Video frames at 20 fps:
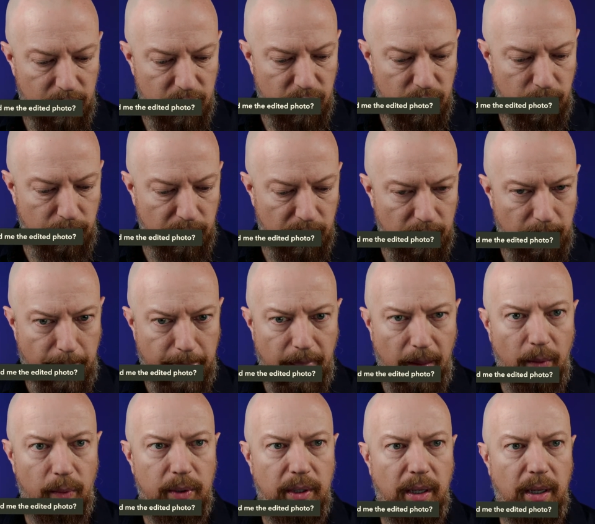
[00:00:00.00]
Super.
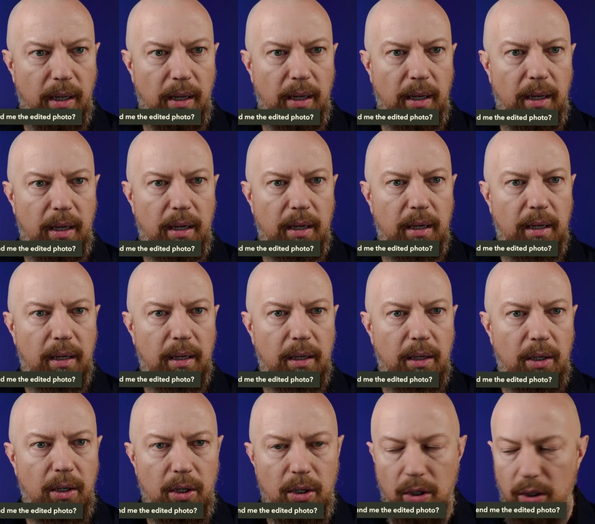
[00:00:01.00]
Okay.
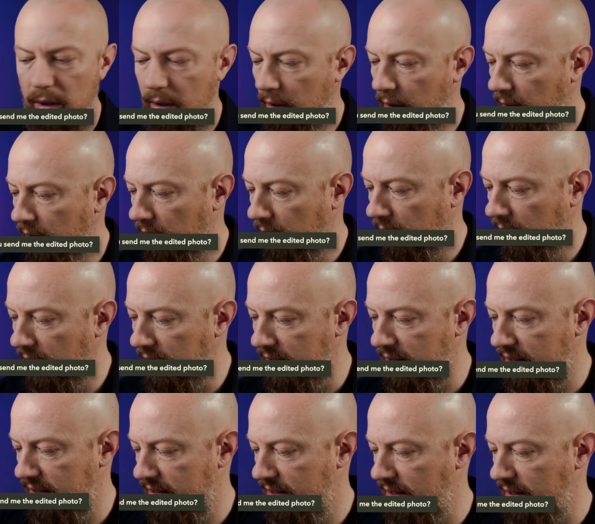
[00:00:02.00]
Let's
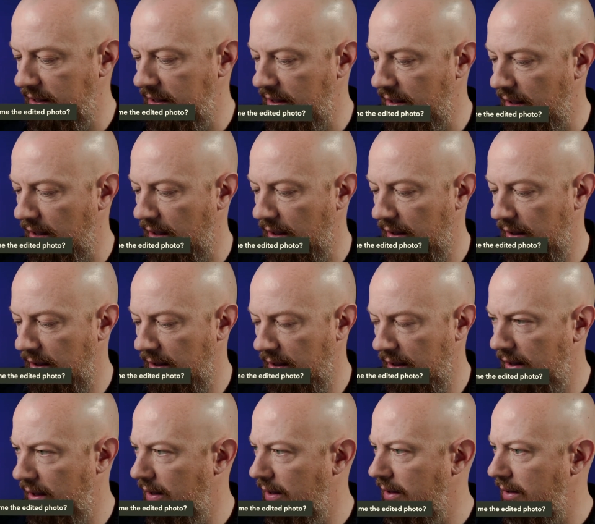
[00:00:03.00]
see here.
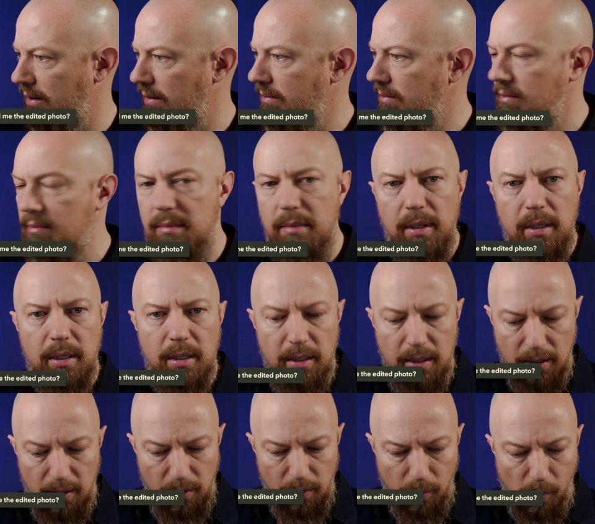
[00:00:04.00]
While
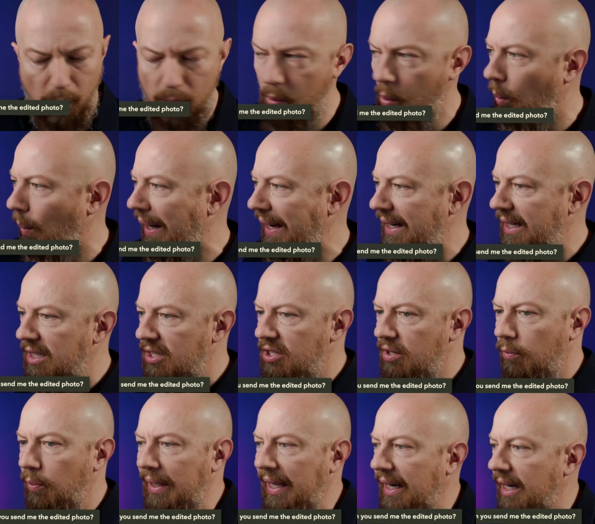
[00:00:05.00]
we're waiting to
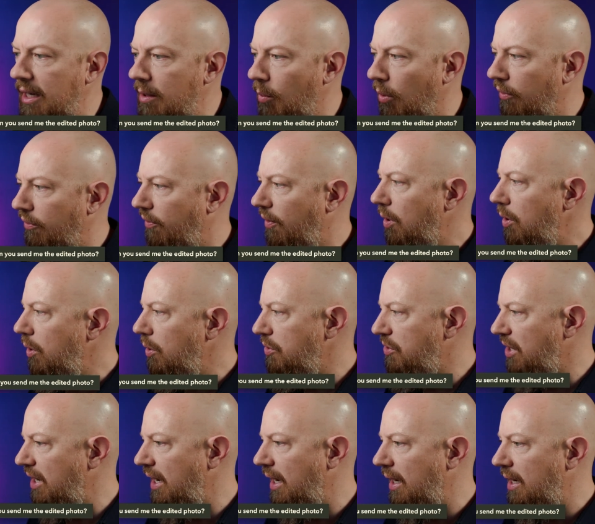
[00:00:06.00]
see if we get any more
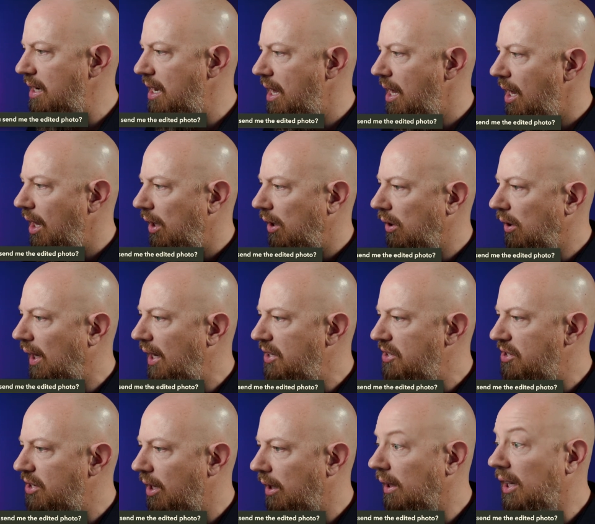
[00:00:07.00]
photos in,
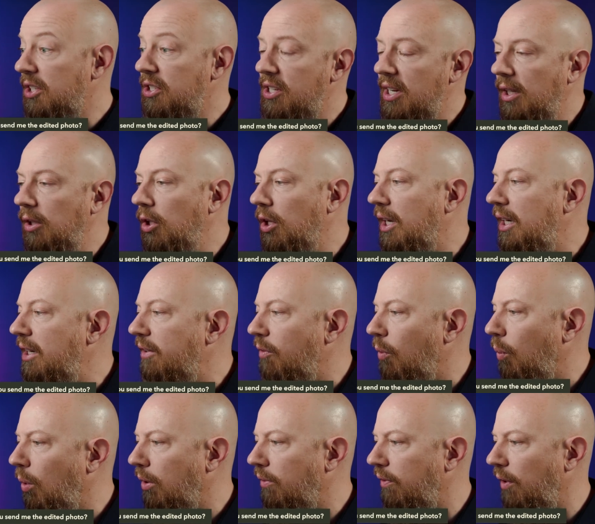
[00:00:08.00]
let's take a look at a
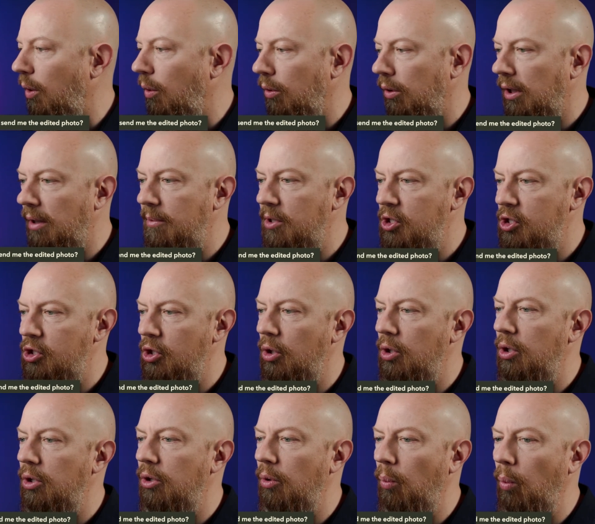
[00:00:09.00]
different workflow. Let me show
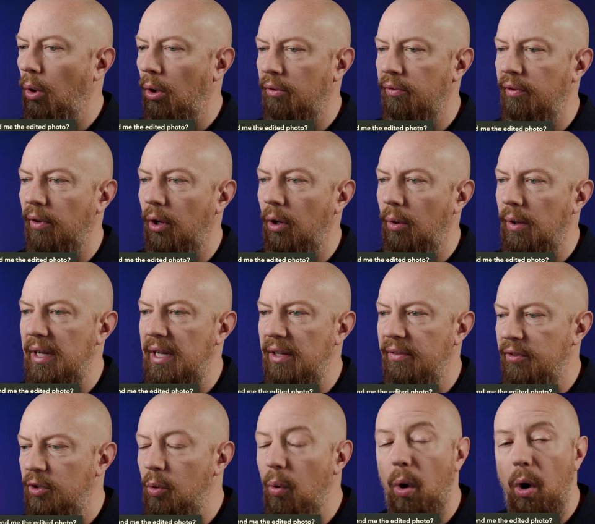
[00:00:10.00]
you the workflow
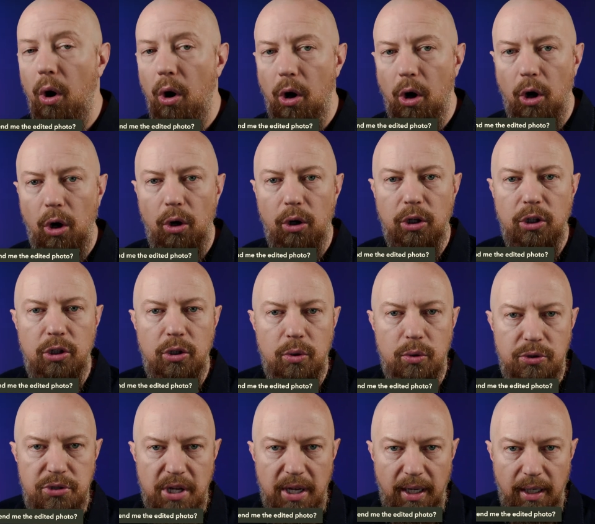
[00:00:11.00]
if you are
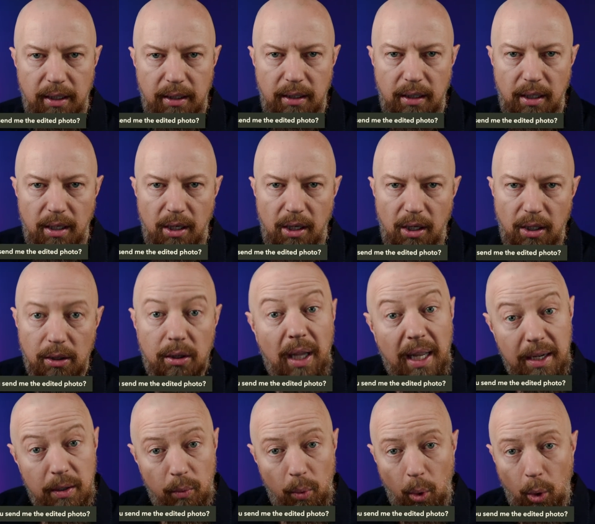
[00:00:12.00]
using
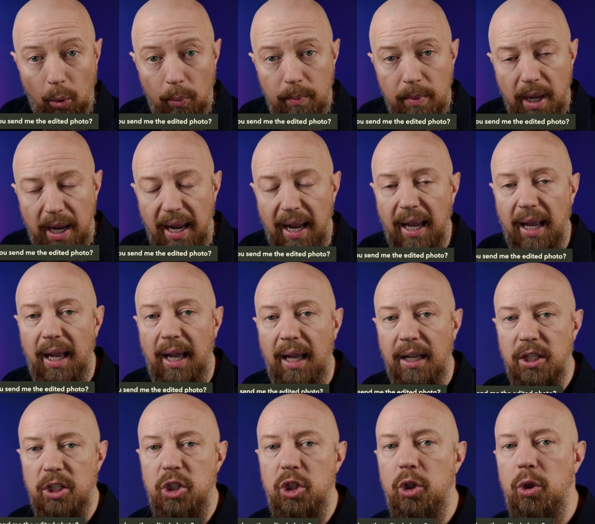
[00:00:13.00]
Lightroom
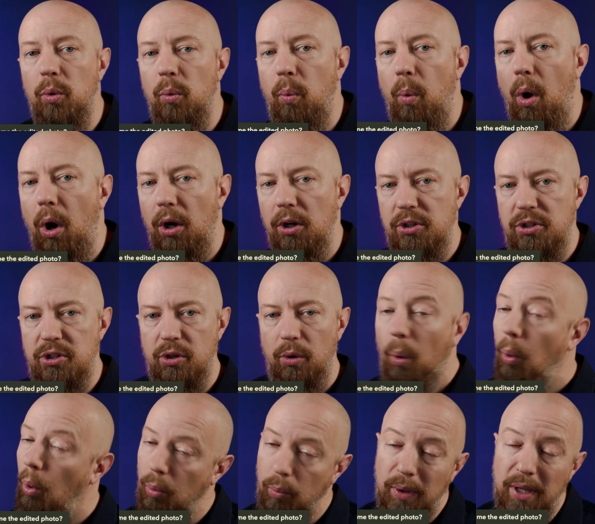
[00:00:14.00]
and you want to,
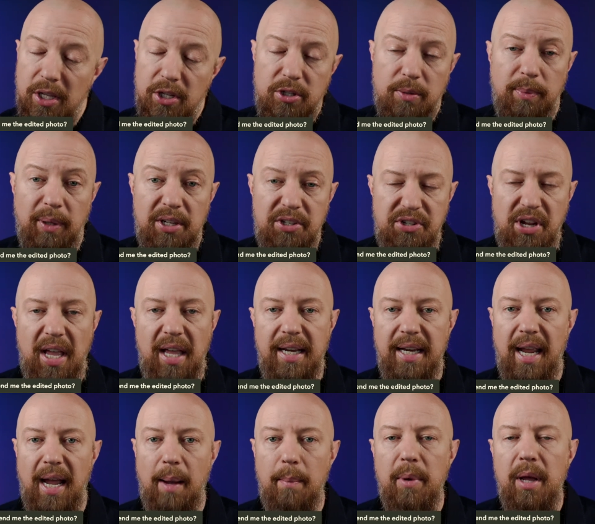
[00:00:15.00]
or really this applies to
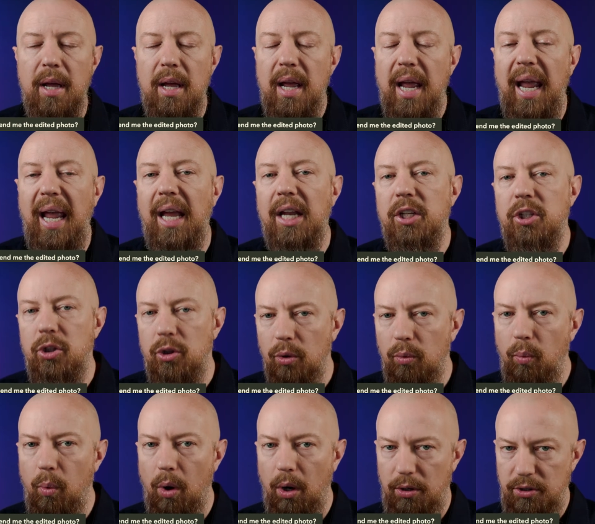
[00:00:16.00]
any app, and you
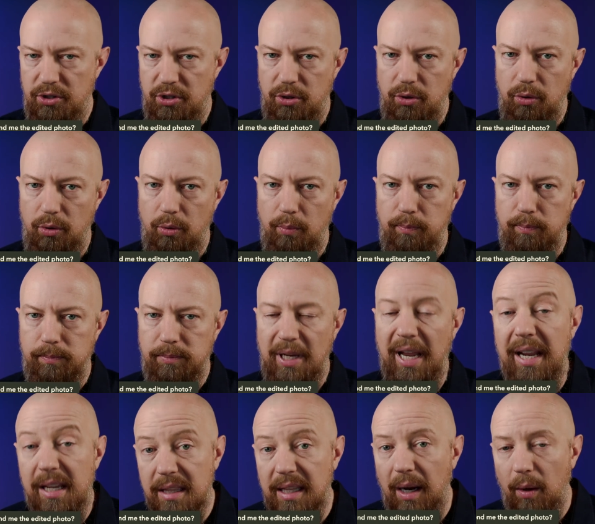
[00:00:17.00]
want to
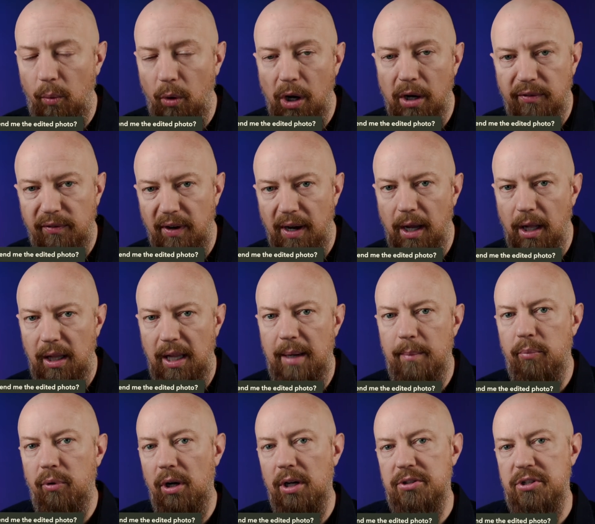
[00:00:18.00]
take that raw file
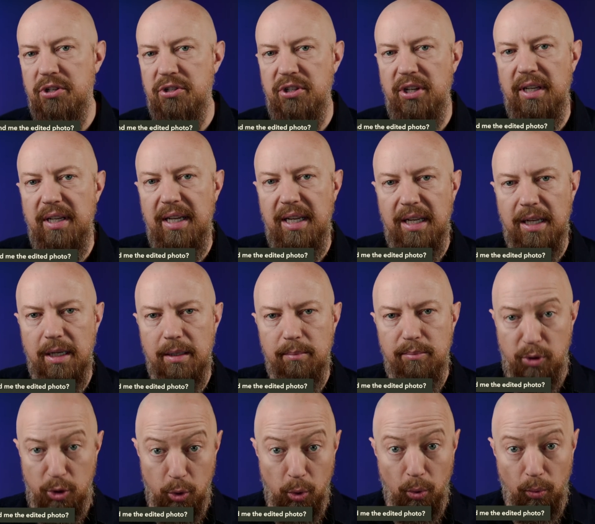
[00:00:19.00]
and process it in
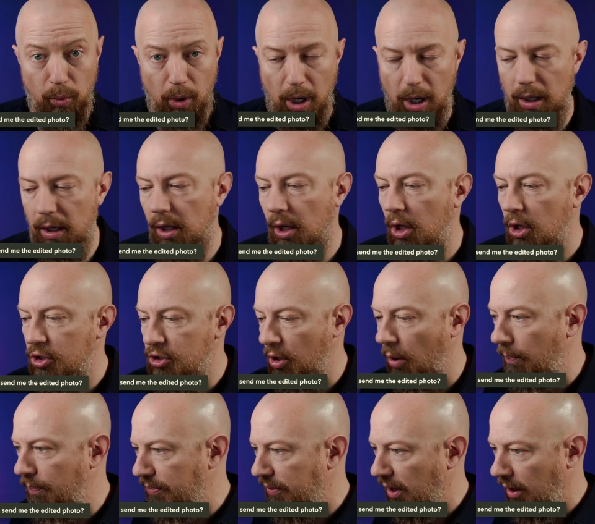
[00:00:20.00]
PureRAW.
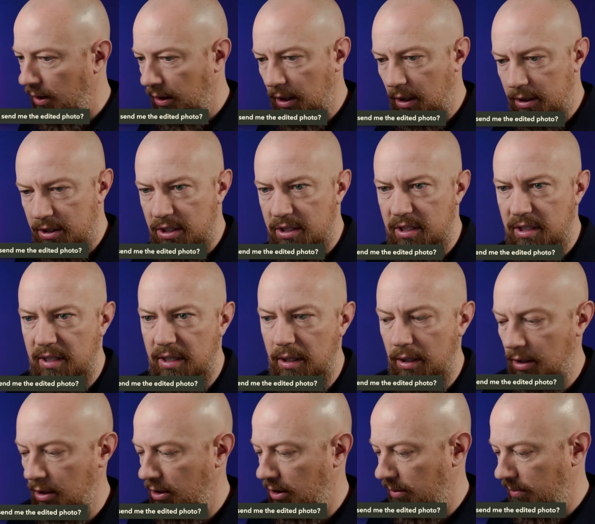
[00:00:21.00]
So let's see
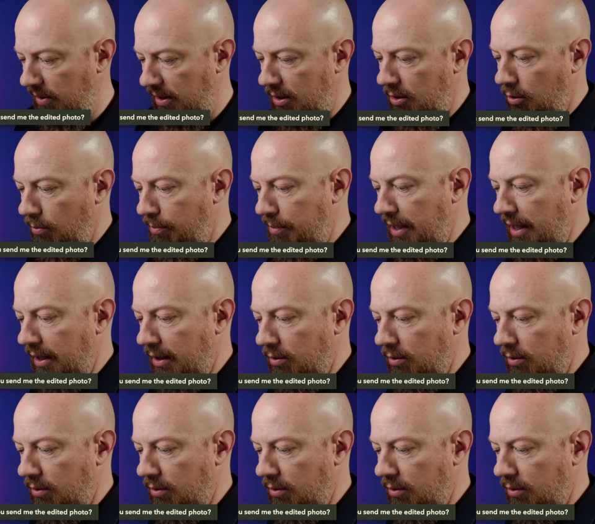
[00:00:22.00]
here. Let me go back.